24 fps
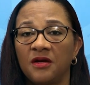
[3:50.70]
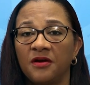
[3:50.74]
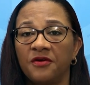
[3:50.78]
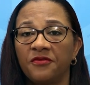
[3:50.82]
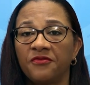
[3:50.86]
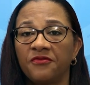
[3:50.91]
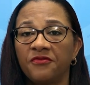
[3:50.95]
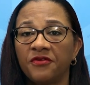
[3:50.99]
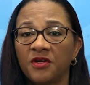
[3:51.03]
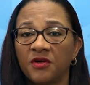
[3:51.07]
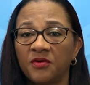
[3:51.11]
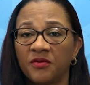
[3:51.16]

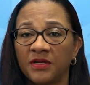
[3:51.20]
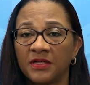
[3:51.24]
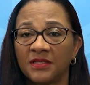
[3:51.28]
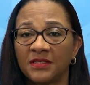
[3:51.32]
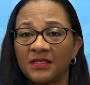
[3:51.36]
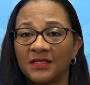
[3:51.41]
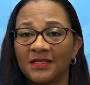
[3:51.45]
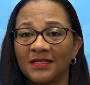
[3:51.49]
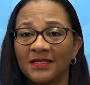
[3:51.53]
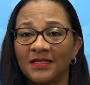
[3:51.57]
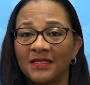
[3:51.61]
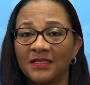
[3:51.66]

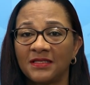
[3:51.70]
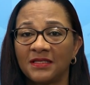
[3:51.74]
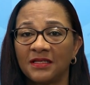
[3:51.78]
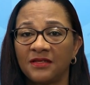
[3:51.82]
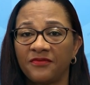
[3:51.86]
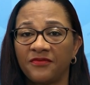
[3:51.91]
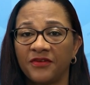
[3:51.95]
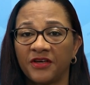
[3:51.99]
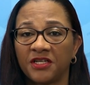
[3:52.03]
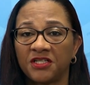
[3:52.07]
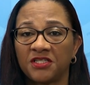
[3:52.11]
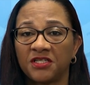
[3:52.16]
Frequent
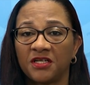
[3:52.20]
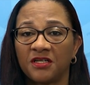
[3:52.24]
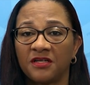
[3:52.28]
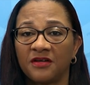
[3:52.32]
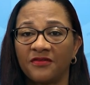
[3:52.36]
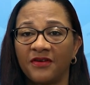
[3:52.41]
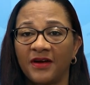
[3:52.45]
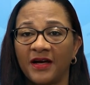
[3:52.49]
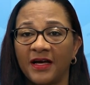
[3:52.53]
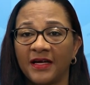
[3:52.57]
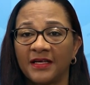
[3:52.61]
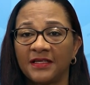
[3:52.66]
disinfection of
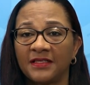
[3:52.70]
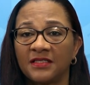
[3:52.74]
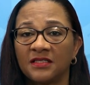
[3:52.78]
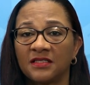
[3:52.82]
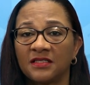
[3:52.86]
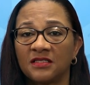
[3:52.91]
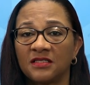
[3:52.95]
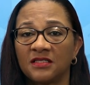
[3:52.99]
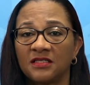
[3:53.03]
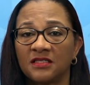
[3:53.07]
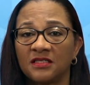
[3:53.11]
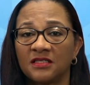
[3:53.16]

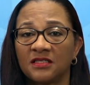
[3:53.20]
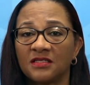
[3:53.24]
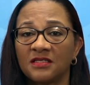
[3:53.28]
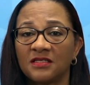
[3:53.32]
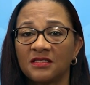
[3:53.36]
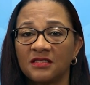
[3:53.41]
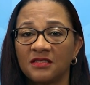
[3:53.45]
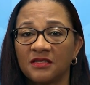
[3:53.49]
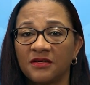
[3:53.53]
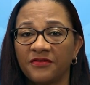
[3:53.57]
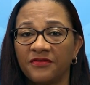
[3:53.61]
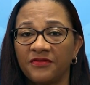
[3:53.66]
high-touched
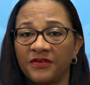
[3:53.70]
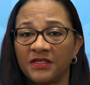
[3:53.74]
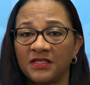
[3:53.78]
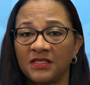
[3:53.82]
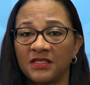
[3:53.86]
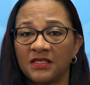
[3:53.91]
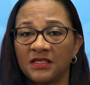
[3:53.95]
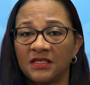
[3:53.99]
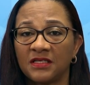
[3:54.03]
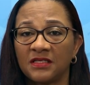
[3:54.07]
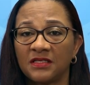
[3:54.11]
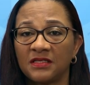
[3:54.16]

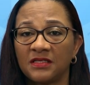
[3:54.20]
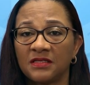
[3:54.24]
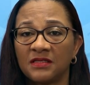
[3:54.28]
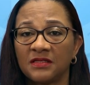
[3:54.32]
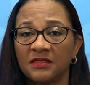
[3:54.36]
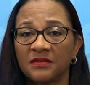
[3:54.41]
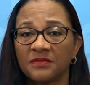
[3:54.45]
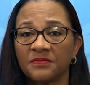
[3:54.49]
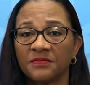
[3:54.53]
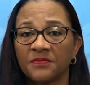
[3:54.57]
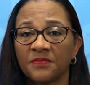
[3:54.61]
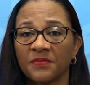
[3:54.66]
surfaces
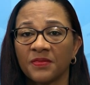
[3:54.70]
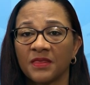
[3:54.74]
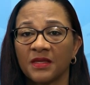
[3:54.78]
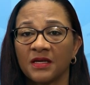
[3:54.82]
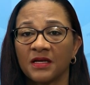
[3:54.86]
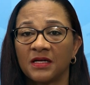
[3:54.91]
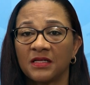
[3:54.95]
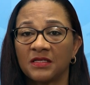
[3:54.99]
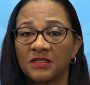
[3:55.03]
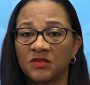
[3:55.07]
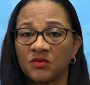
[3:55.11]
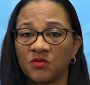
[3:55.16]

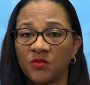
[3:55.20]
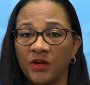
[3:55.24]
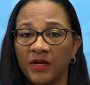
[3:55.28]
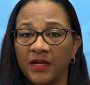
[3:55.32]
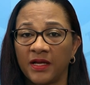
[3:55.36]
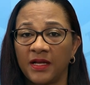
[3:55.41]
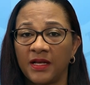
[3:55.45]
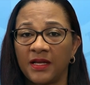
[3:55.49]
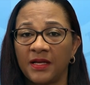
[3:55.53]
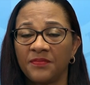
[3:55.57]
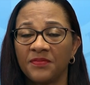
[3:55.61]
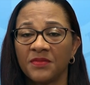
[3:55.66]
as
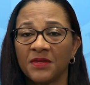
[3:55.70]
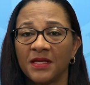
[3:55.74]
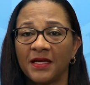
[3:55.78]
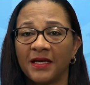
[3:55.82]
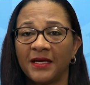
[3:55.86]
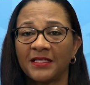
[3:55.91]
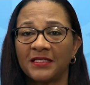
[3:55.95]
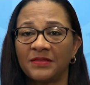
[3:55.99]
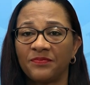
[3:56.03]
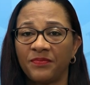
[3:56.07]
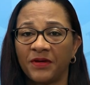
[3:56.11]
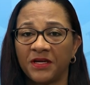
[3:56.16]
well,
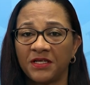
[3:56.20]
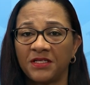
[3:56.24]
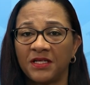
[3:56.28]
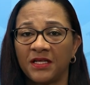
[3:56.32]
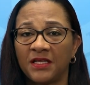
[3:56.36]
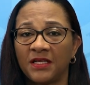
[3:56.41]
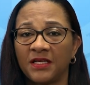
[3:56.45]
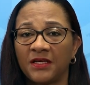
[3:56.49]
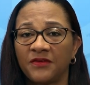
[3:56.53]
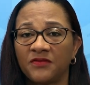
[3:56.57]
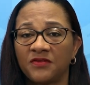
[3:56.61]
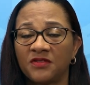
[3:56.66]

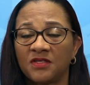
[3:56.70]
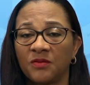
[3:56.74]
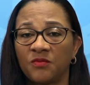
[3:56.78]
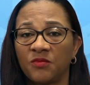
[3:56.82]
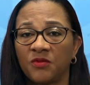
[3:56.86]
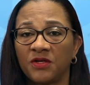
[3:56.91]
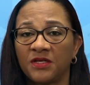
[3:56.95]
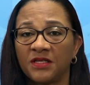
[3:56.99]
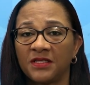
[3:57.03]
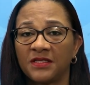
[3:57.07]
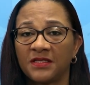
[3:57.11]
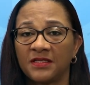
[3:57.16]
especially if
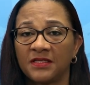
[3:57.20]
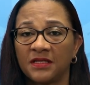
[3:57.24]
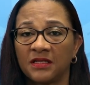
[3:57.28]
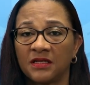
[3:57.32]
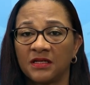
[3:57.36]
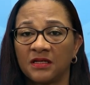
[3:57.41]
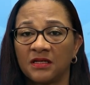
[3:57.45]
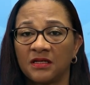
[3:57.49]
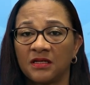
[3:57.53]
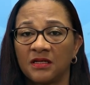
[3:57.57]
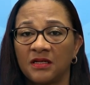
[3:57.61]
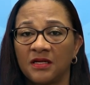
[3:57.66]
someone is
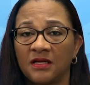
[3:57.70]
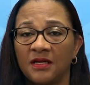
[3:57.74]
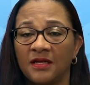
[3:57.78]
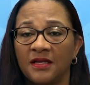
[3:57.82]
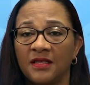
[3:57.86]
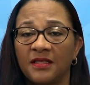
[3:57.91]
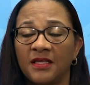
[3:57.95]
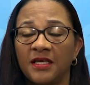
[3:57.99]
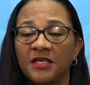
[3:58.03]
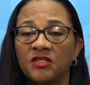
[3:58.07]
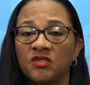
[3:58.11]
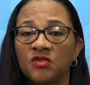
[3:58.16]
sick.
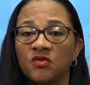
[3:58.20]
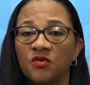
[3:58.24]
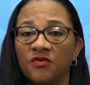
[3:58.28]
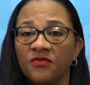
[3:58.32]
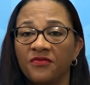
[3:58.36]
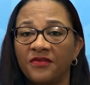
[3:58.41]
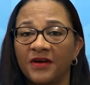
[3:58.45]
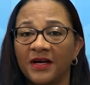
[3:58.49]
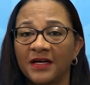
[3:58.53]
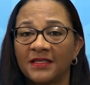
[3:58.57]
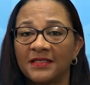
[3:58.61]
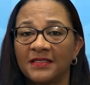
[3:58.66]
There is no
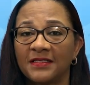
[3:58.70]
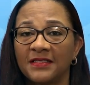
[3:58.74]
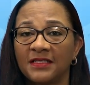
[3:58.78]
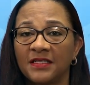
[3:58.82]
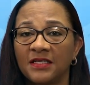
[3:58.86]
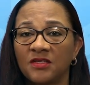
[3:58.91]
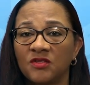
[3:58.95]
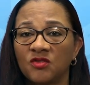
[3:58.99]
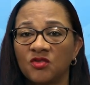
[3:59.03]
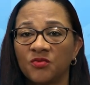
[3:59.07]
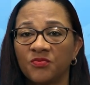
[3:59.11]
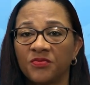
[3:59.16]

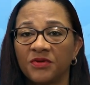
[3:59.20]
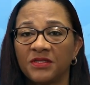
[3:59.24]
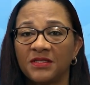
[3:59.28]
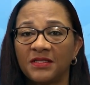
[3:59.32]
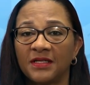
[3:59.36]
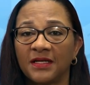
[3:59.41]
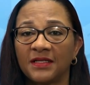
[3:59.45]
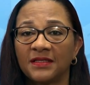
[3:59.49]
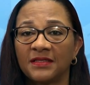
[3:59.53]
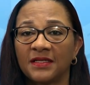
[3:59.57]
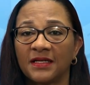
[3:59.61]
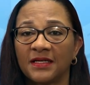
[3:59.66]
vaccine to
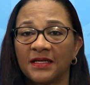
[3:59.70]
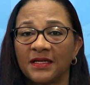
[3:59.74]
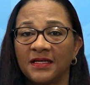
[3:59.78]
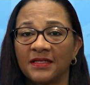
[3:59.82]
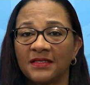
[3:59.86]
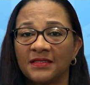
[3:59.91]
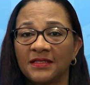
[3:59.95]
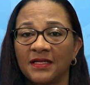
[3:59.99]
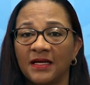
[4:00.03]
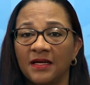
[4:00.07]
protect against